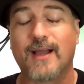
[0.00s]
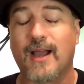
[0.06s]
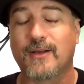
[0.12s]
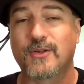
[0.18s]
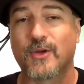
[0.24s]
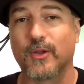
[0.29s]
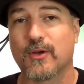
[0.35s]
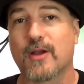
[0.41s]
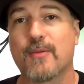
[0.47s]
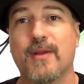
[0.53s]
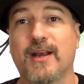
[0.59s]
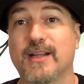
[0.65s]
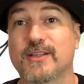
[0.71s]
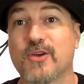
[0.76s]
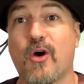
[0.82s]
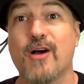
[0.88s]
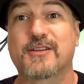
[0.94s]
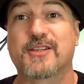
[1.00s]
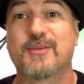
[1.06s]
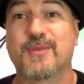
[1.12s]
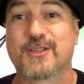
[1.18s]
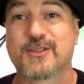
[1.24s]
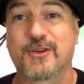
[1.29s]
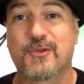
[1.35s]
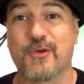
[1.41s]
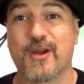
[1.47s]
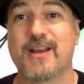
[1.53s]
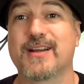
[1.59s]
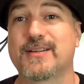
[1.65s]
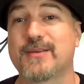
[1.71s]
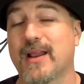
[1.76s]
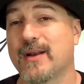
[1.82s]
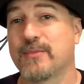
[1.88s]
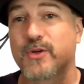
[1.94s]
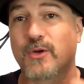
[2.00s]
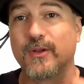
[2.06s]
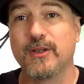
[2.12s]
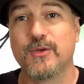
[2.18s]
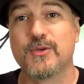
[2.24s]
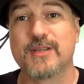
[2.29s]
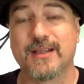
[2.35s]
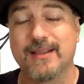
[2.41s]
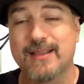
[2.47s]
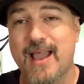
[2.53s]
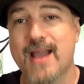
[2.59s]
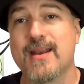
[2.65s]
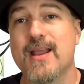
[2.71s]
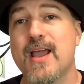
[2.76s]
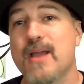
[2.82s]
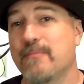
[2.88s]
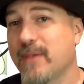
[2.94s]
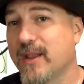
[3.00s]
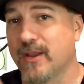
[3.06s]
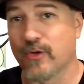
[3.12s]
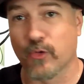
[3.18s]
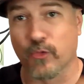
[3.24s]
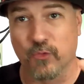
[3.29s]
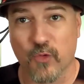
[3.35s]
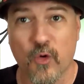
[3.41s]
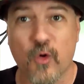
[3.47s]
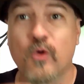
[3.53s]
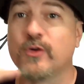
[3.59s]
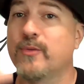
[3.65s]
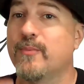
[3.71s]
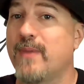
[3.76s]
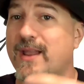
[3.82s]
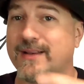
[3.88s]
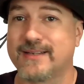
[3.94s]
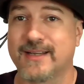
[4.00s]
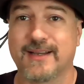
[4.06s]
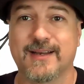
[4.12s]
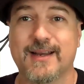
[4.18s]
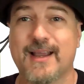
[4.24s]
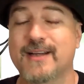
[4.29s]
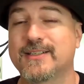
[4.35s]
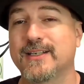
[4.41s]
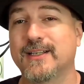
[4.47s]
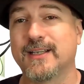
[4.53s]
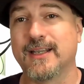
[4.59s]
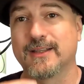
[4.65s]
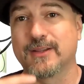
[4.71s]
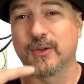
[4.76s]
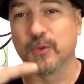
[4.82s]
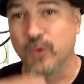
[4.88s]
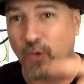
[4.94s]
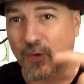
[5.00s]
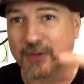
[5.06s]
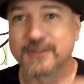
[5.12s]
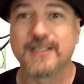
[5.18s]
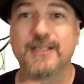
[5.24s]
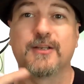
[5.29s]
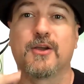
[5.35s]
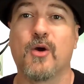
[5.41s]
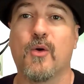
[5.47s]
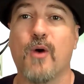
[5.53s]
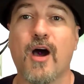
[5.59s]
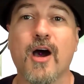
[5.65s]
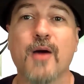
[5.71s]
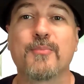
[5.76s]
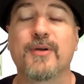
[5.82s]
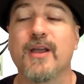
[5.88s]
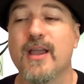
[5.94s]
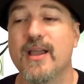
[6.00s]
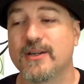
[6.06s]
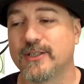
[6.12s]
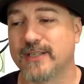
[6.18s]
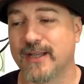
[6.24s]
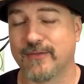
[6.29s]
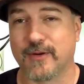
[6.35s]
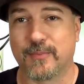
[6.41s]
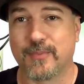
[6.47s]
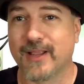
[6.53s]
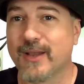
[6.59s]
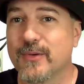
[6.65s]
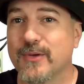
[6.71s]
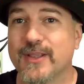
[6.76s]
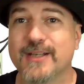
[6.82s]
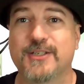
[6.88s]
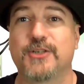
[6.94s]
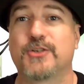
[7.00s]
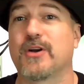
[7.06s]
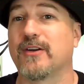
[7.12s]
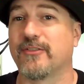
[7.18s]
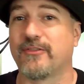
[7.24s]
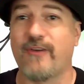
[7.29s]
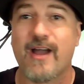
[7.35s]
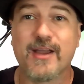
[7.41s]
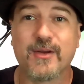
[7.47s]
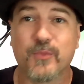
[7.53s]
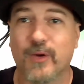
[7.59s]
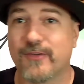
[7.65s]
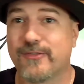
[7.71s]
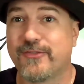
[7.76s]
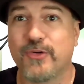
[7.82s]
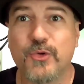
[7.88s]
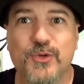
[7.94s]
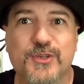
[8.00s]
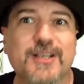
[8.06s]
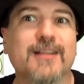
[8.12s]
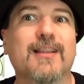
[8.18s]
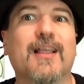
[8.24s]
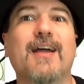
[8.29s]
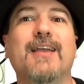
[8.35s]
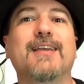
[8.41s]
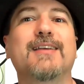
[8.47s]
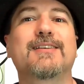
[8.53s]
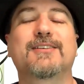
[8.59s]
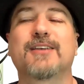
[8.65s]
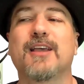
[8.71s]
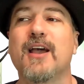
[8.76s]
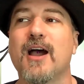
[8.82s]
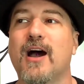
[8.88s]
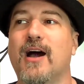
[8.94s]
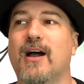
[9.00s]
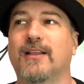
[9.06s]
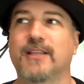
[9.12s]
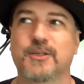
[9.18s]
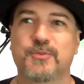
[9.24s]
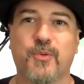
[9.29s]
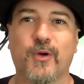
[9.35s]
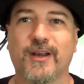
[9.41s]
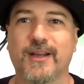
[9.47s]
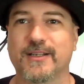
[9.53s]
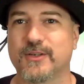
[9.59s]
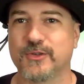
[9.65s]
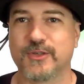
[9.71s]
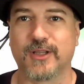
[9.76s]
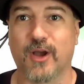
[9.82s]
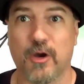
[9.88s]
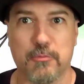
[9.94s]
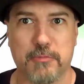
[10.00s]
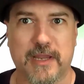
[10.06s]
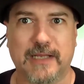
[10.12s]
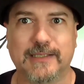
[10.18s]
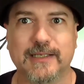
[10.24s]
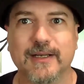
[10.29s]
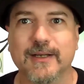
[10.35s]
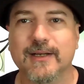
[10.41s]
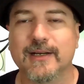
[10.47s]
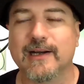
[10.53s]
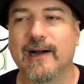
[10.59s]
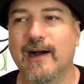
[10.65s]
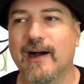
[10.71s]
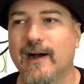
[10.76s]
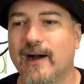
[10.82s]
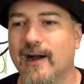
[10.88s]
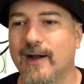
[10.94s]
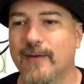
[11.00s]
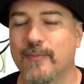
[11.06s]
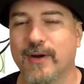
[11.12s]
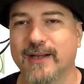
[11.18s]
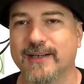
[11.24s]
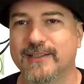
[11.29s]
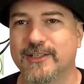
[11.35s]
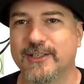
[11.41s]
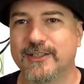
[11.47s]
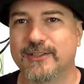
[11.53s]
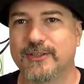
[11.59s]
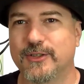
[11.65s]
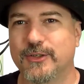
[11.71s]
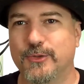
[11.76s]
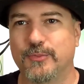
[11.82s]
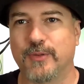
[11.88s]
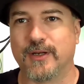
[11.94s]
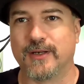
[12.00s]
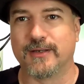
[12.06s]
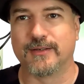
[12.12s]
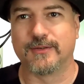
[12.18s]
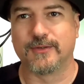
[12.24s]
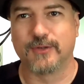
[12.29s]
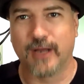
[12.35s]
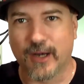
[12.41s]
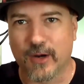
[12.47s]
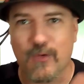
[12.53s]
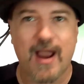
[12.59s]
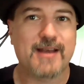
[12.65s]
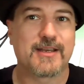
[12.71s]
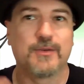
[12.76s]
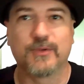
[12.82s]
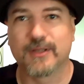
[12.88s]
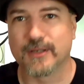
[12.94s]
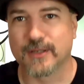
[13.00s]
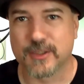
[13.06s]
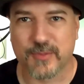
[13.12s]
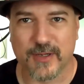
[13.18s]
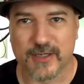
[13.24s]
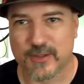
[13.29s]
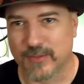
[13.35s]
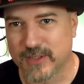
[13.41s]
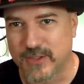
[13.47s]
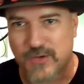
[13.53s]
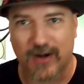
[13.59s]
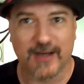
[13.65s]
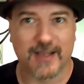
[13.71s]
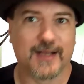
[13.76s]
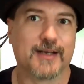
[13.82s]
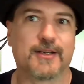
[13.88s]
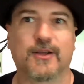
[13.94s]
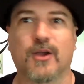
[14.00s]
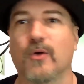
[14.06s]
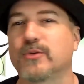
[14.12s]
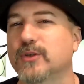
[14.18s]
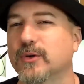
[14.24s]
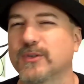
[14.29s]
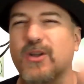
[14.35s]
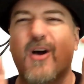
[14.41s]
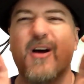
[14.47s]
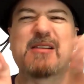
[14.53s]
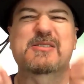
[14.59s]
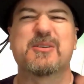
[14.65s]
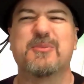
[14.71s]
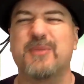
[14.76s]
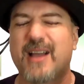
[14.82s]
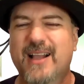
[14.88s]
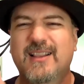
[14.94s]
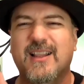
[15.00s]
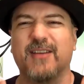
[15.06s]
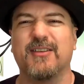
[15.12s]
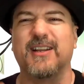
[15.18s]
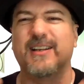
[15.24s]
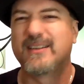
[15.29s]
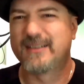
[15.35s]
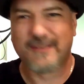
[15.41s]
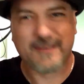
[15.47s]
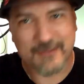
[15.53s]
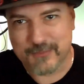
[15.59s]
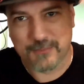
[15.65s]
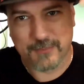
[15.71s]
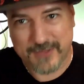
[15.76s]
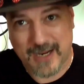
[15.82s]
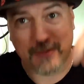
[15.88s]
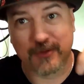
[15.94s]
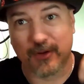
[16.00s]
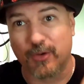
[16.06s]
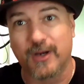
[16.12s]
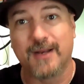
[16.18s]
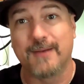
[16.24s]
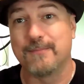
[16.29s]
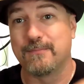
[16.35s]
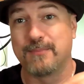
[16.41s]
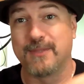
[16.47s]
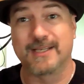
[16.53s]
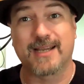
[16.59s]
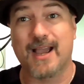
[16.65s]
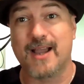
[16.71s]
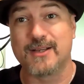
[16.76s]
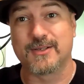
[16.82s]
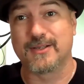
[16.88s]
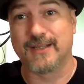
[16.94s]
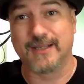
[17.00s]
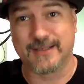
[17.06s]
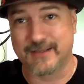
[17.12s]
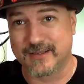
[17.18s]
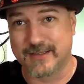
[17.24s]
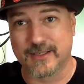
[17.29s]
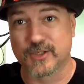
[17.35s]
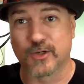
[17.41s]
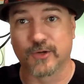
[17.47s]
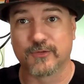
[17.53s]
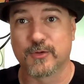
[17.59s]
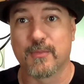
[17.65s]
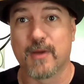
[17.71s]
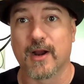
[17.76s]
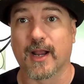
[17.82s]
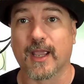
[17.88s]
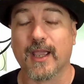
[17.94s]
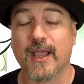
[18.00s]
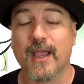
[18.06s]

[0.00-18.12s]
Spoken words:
I totally recommend it. It's awesome. It's a great, and I'm totally using that, making her roll to actually get the loyalty to go up. She's having to play with it. She's trying to find what foods it likes. At this point, it's usually all meat. But she's been interacting with the Displacer Beast, trying to get it to go. So it's awesome. I love it. Download it. This guy deserves your money.